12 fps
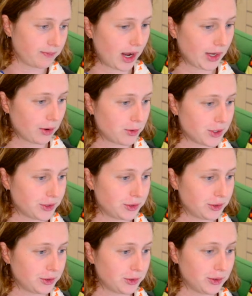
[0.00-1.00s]
I go on
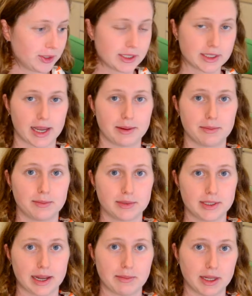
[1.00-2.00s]
to
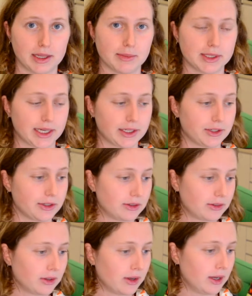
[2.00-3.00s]
state my
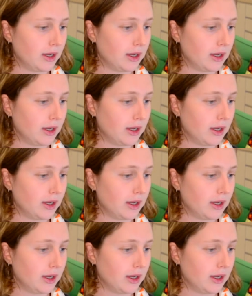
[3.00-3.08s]
limitations.